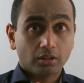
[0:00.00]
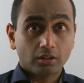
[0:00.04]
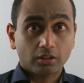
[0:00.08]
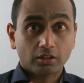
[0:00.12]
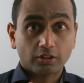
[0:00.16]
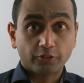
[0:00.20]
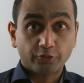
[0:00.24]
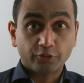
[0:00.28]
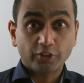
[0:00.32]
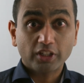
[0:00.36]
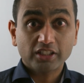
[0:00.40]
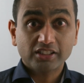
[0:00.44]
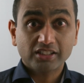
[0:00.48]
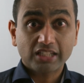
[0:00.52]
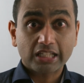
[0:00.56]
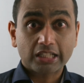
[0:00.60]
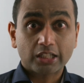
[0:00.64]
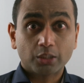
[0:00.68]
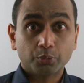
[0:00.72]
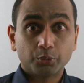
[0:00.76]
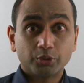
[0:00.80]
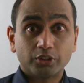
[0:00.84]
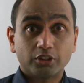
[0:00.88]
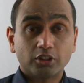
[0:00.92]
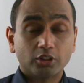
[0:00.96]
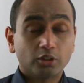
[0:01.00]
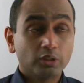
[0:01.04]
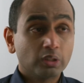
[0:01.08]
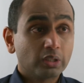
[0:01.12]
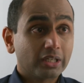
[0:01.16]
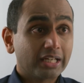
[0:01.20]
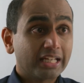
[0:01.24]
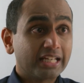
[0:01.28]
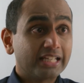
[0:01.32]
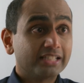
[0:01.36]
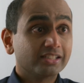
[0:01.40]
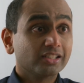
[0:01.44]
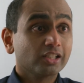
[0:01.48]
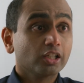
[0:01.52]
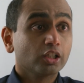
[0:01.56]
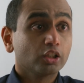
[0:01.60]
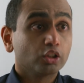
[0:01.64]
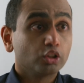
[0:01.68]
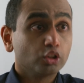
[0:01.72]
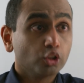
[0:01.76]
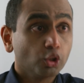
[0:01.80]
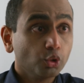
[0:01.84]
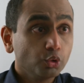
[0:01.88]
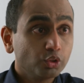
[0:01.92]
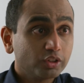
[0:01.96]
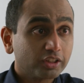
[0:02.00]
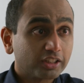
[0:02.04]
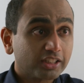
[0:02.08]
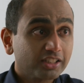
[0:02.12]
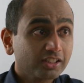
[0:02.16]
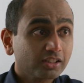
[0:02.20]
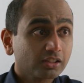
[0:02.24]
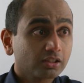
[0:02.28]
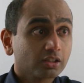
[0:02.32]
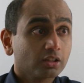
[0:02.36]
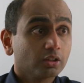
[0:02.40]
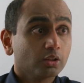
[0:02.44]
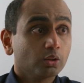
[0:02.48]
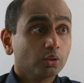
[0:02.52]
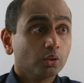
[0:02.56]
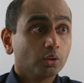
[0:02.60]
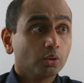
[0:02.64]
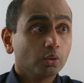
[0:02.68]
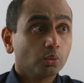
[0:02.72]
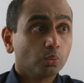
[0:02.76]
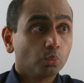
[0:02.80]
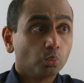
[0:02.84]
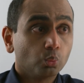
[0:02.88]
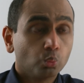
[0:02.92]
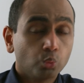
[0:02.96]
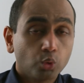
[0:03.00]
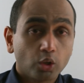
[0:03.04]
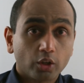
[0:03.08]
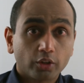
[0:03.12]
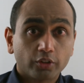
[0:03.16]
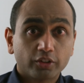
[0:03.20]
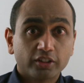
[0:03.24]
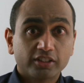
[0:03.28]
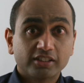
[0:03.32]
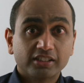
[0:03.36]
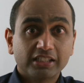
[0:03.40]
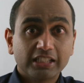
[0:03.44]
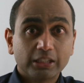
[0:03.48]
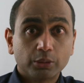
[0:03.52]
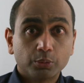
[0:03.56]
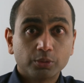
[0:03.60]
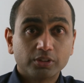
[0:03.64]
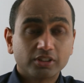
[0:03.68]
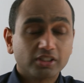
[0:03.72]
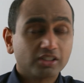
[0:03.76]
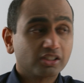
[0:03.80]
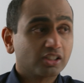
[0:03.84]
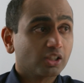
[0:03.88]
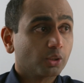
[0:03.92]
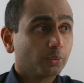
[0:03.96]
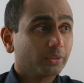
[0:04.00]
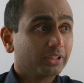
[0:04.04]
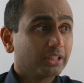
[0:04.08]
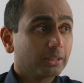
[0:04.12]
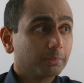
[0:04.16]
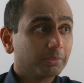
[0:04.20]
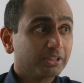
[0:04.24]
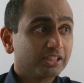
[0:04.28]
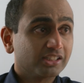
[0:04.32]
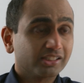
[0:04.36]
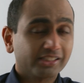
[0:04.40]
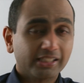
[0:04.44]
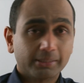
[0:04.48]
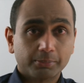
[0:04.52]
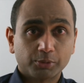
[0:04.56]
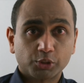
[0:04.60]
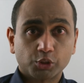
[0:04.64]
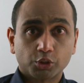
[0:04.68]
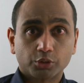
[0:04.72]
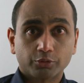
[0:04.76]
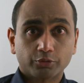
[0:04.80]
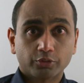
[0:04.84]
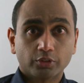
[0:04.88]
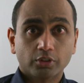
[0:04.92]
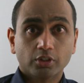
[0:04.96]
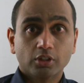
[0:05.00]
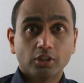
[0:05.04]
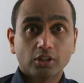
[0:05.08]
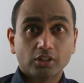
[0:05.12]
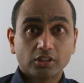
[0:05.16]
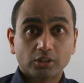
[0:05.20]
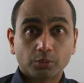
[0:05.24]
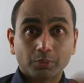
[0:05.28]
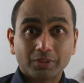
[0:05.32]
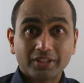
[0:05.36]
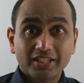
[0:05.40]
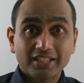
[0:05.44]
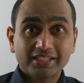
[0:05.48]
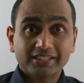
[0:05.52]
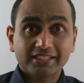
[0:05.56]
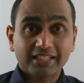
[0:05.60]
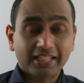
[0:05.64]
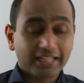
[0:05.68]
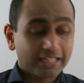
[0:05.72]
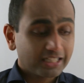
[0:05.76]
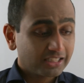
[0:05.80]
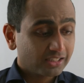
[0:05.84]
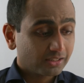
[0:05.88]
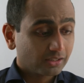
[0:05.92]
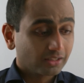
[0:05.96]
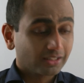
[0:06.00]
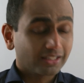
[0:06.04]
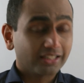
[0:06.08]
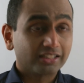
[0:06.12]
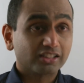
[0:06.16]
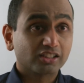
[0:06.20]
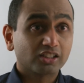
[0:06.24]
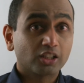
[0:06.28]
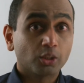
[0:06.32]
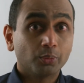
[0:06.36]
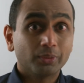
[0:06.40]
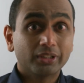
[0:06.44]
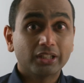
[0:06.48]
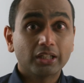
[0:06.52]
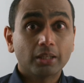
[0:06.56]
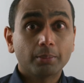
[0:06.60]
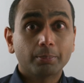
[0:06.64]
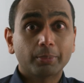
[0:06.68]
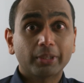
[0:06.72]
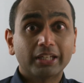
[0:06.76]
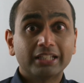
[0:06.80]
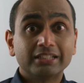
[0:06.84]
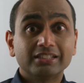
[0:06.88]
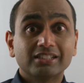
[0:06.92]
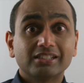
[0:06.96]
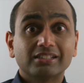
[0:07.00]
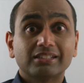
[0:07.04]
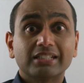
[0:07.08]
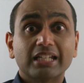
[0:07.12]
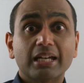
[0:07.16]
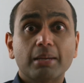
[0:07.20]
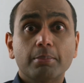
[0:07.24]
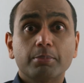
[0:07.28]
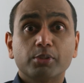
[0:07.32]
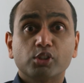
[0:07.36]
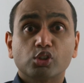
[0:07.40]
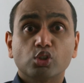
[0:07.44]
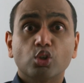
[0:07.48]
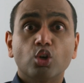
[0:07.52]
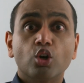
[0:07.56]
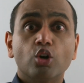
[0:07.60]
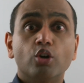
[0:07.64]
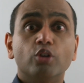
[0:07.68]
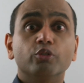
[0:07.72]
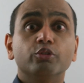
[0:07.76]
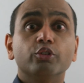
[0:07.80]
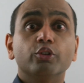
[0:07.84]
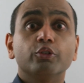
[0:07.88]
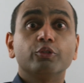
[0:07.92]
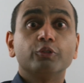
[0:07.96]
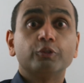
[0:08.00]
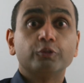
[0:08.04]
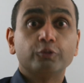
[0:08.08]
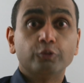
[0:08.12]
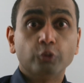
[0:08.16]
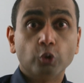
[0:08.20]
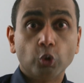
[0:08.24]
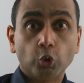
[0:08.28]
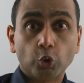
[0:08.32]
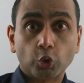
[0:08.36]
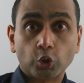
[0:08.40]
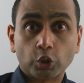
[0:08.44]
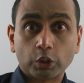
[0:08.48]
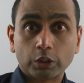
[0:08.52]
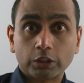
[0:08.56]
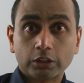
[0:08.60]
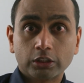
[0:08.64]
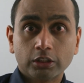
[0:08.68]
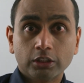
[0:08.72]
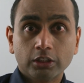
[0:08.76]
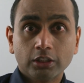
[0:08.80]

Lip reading: The first thing I would do is notice what the sequence is going up in steps of. So in this case, it's going up in steps of 4.